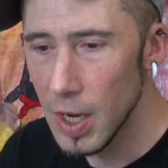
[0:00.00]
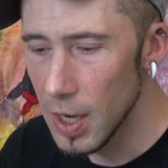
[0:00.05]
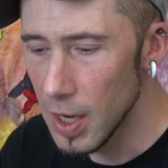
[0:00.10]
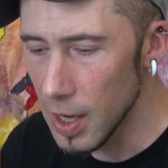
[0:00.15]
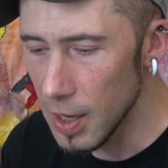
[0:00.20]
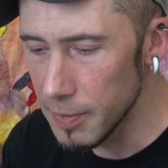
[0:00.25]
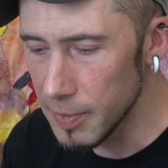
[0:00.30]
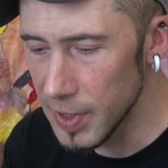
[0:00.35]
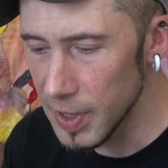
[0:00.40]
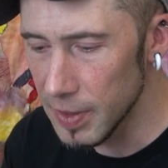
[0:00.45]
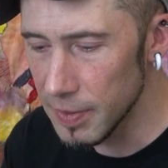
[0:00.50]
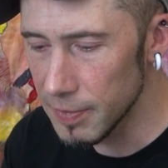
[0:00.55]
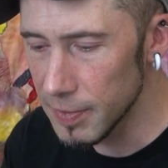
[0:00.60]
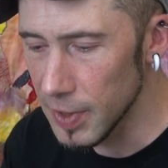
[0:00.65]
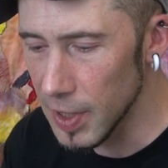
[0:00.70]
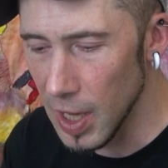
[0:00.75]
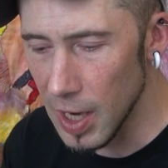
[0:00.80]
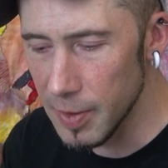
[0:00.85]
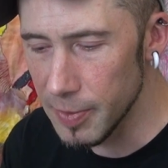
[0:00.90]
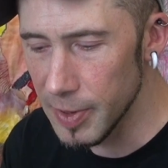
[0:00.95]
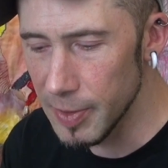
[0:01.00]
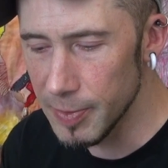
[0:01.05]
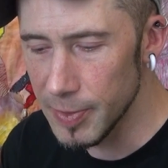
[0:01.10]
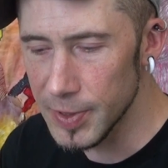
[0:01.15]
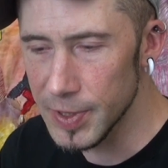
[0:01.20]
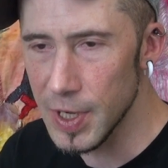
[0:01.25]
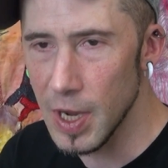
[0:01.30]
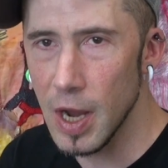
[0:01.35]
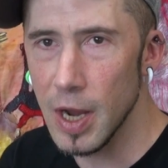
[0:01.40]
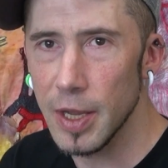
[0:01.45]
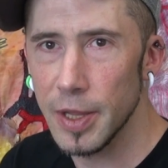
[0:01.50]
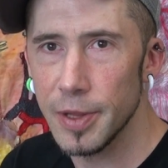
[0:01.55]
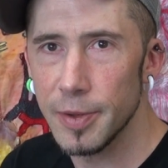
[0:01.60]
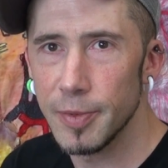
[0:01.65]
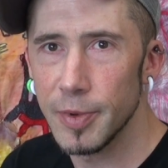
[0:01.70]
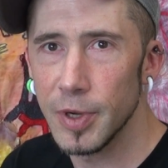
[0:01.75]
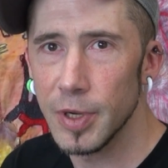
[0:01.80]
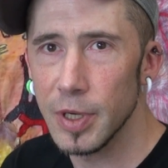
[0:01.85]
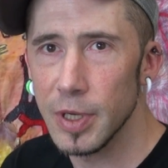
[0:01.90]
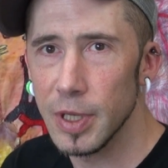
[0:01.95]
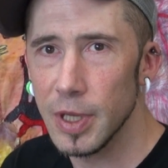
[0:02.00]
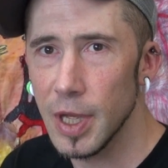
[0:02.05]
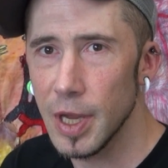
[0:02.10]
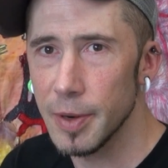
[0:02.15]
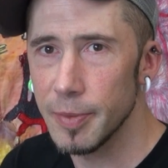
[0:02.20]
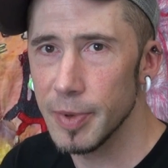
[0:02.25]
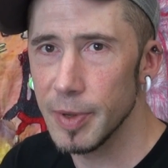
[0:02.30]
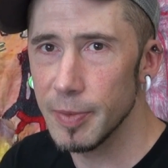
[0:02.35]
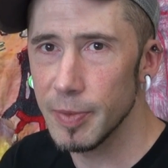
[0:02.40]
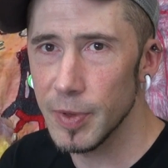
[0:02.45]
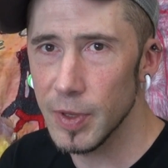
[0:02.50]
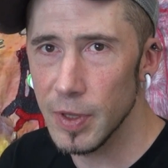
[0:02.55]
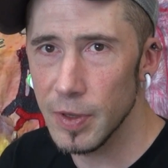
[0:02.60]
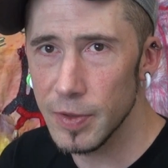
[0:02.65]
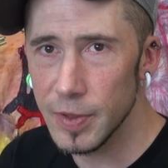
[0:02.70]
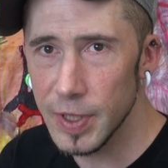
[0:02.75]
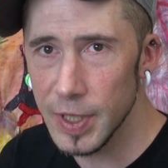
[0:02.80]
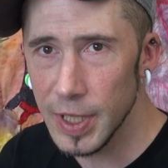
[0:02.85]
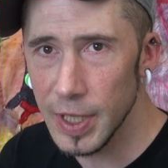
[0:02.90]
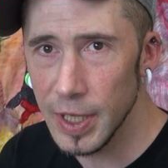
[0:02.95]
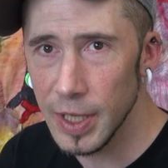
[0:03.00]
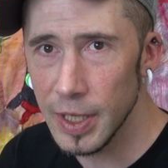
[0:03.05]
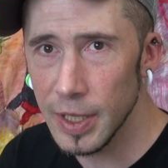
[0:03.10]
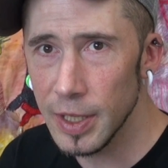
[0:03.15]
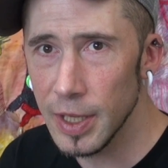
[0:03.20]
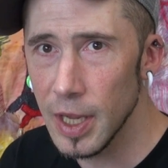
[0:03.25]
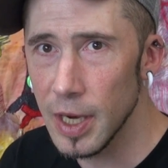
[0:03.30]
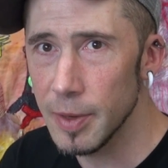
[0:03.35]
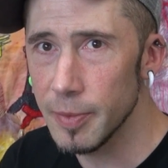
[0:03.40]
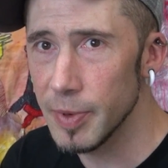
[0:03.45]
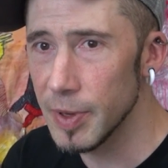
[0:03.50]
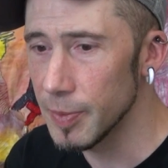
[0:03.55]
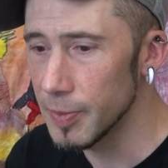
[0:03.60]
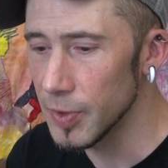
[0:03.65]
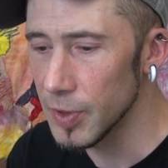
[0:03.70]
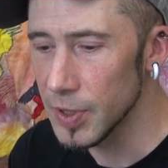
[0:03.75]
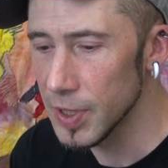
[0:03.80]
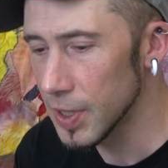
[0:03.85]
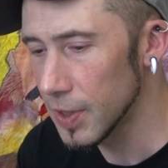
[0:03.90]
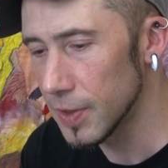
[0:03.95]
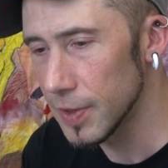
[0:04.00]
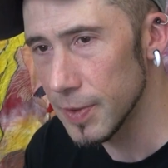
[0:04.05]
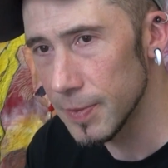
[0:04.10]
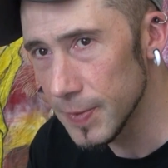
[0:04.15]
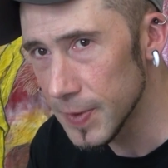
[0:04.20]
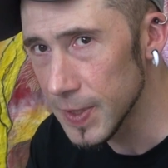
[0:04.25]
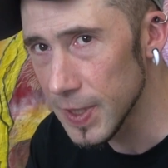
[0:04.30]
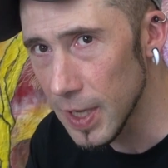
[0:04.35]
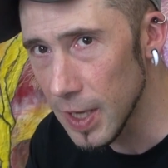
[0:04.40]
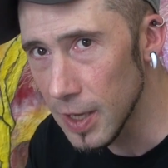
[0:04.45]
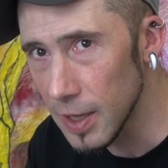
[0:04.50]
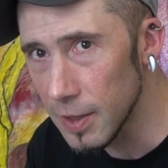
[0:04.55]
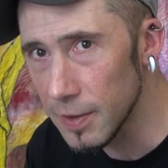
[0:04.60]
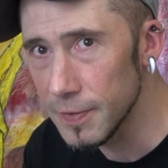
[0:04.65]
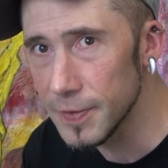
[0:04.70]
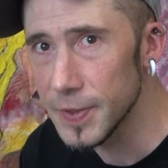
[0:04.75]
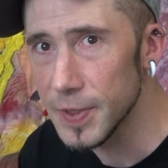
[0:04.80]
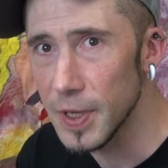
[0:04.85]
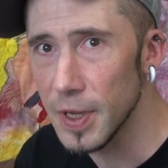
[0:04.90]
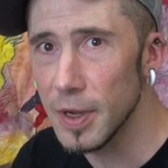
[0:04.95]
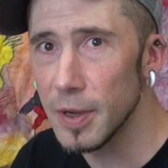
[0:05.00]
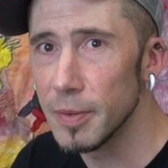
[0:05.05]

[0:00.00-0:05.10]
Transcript: I mean, a lot of people die in the book, a lot of people OD, a lot of people kill themselves.